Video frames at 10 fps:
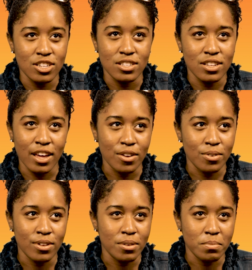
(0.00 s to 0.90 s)
shit to
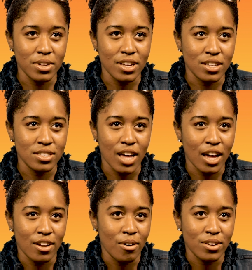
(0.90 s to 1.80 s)
handle him because
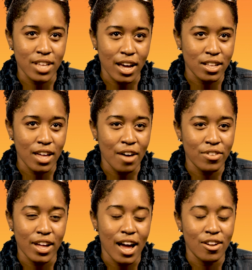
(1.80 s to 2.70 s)
I know exactly. I
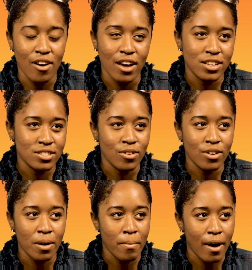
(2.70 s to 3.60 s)
feel like I know how it's
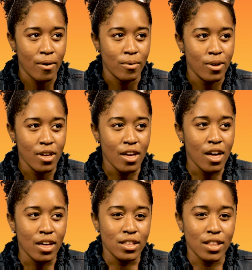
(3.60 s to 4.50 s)
gonna come out.
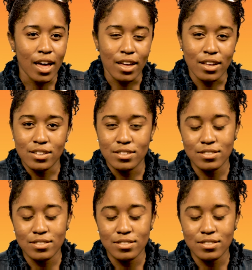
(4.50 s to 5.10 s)
Like